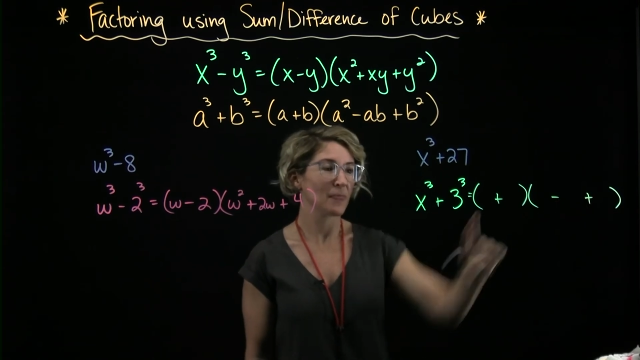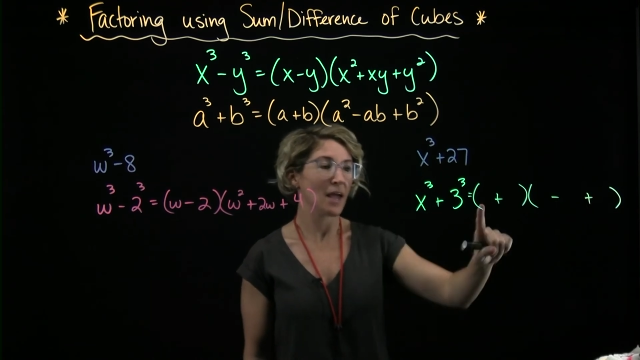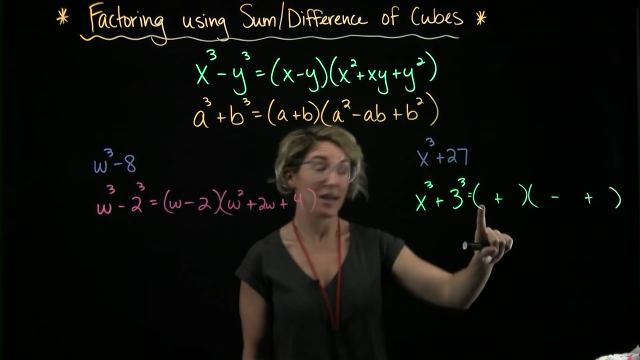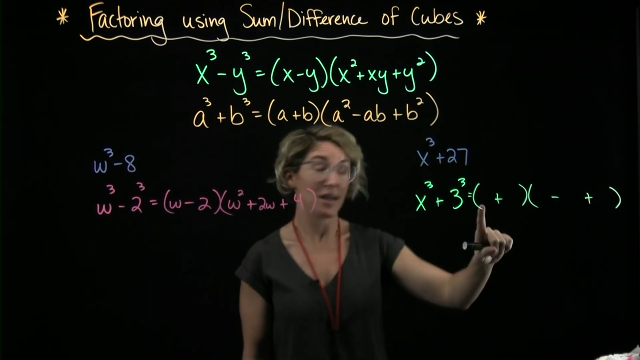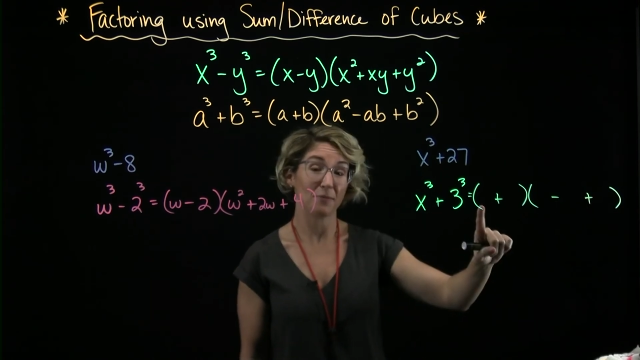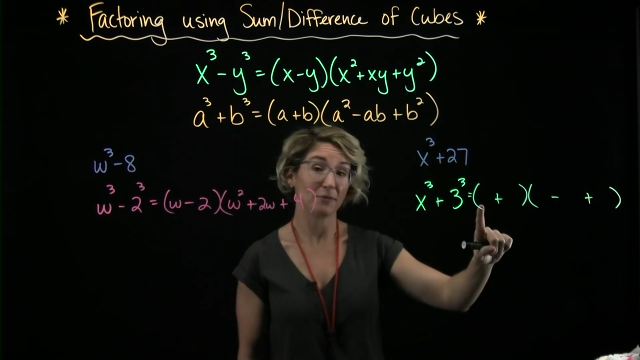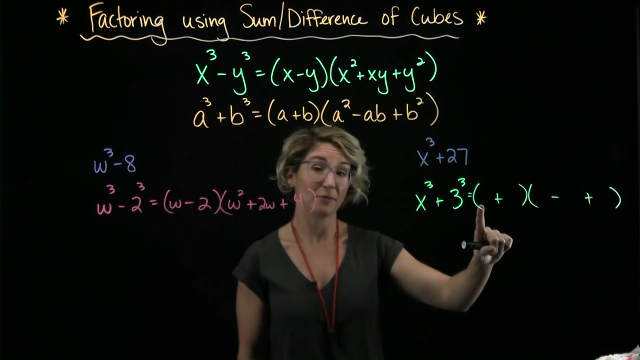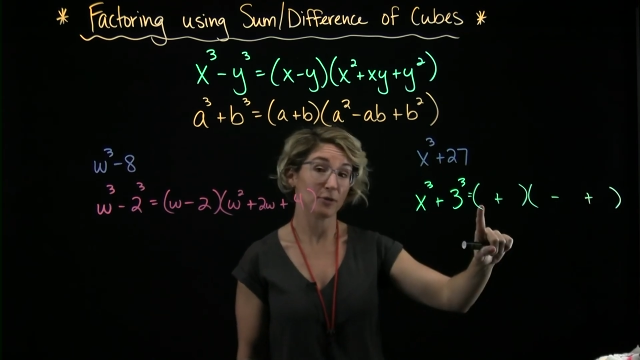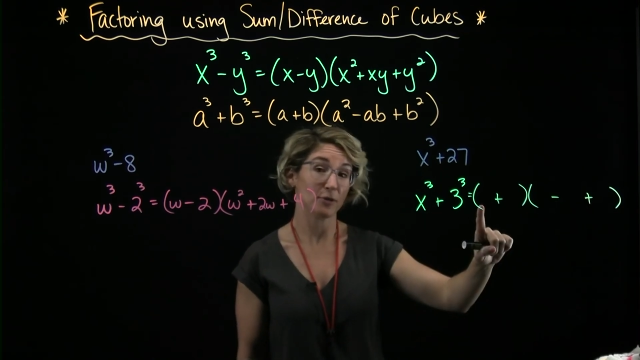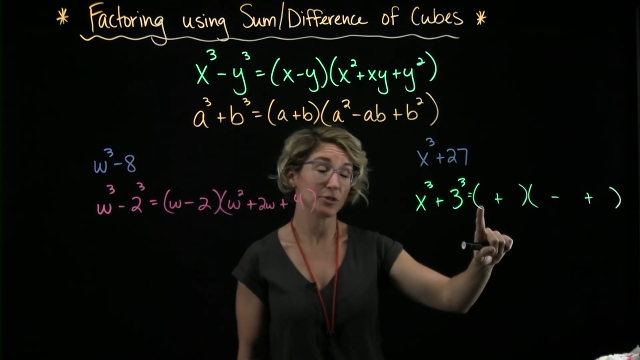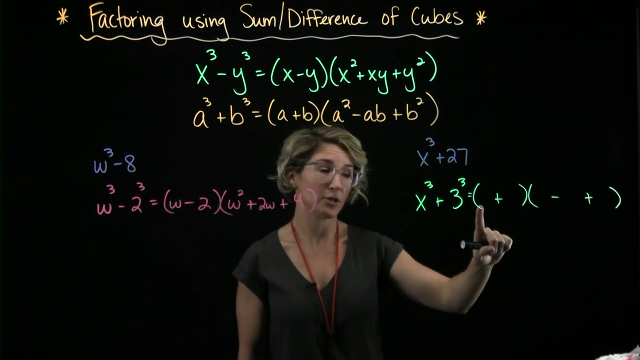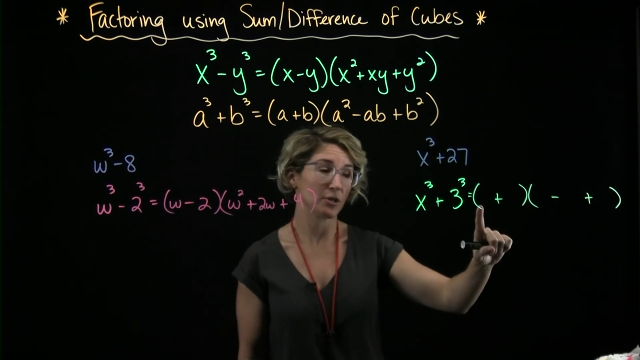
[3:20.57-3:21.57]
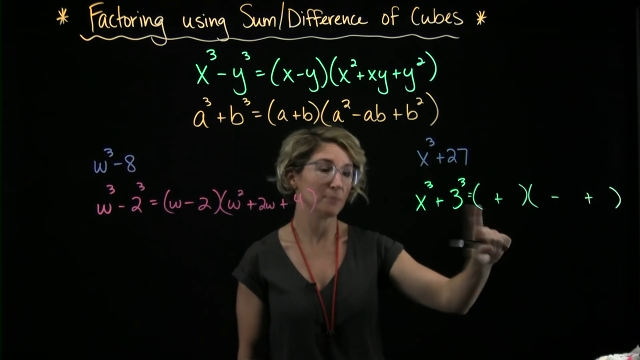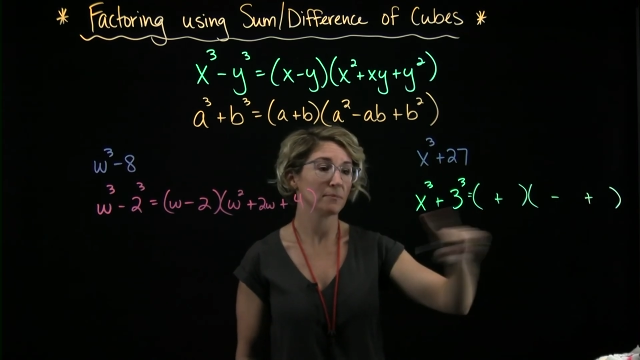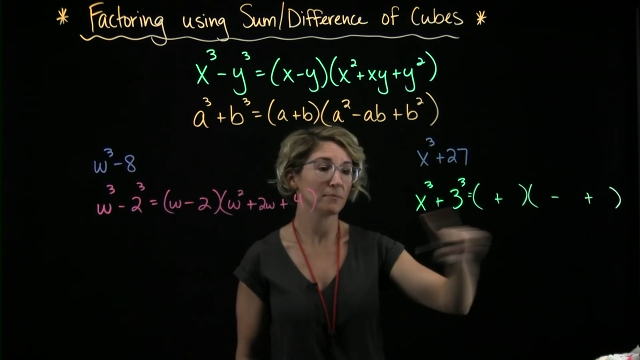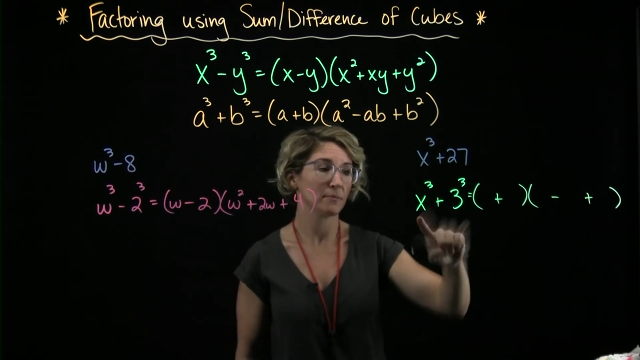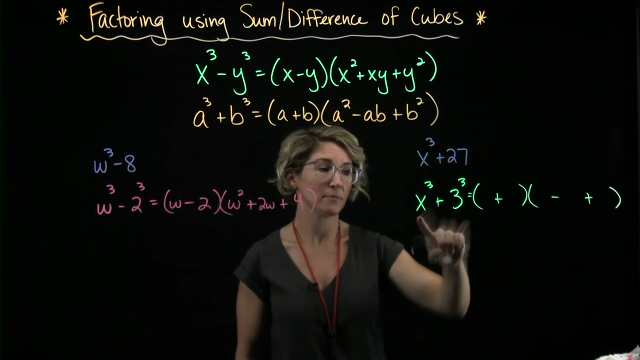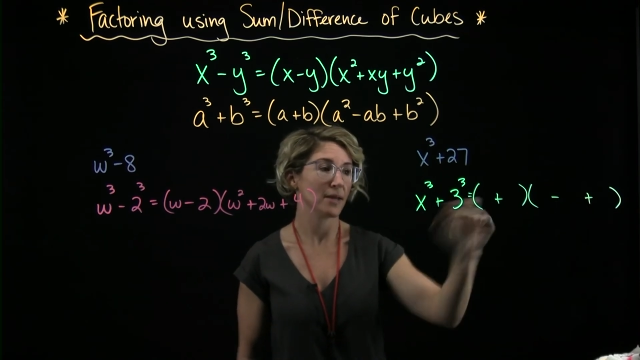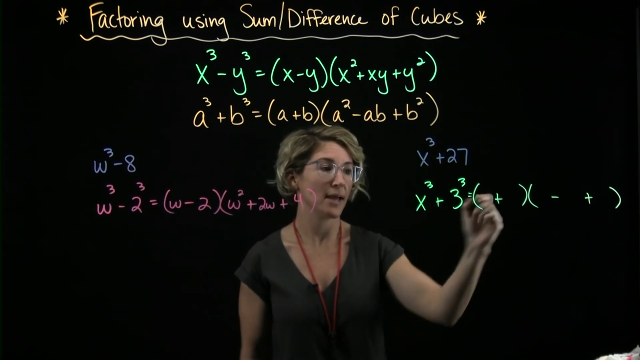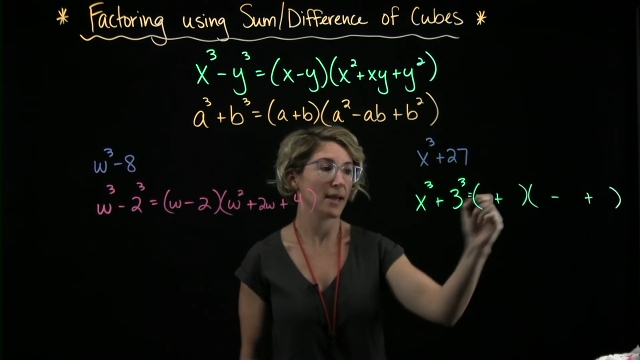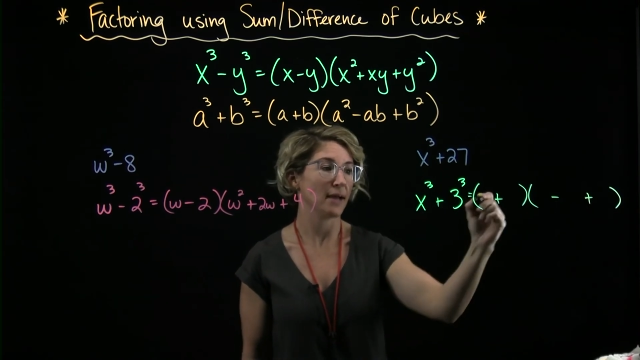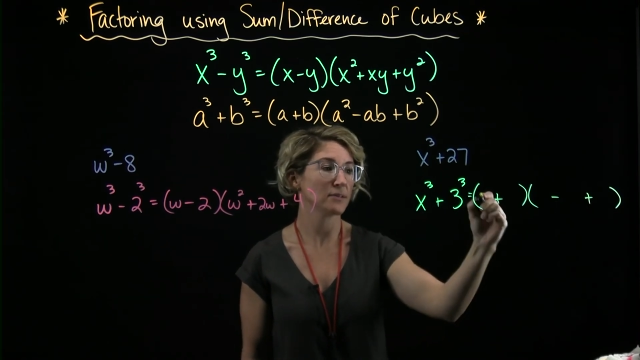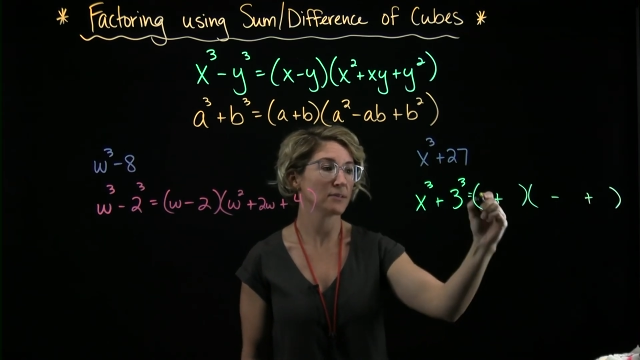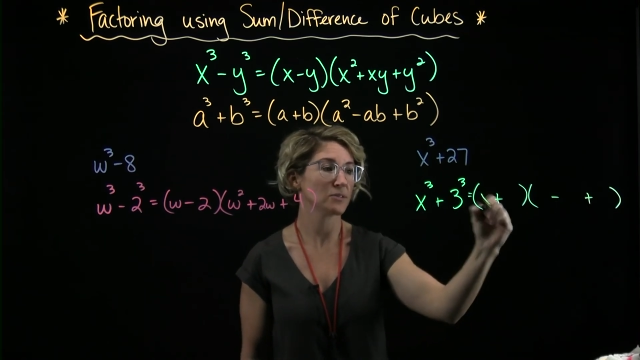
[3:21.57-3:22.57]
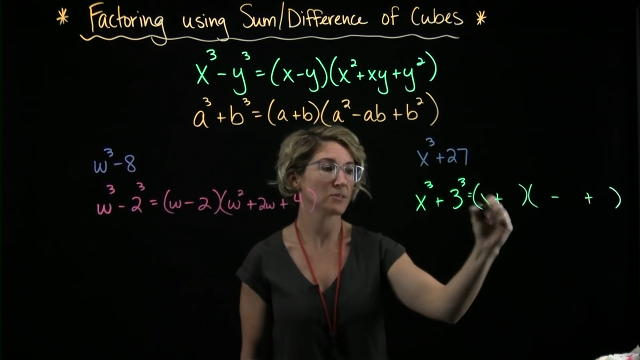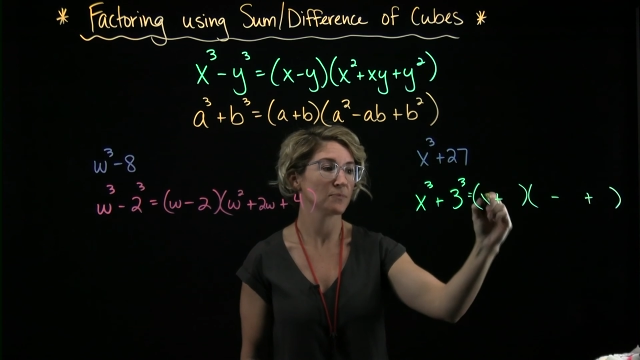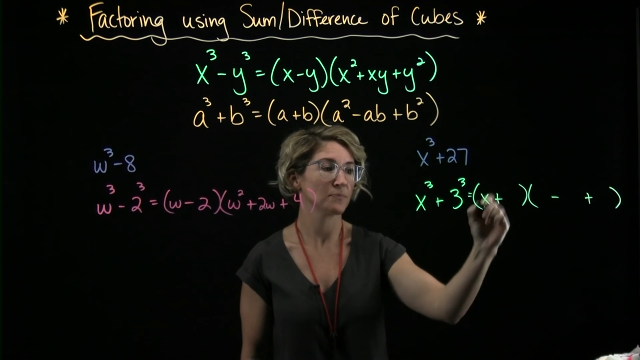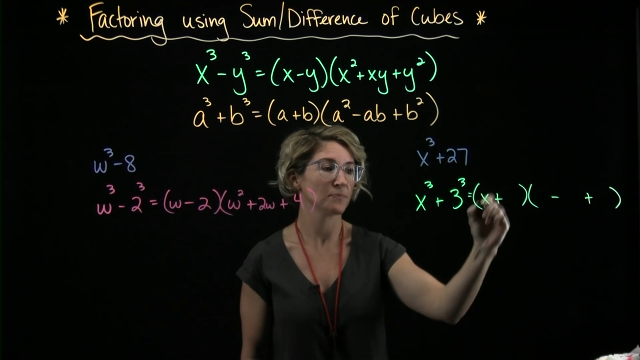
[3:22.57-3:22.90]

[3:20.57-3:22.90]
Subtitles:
I have my first term, x.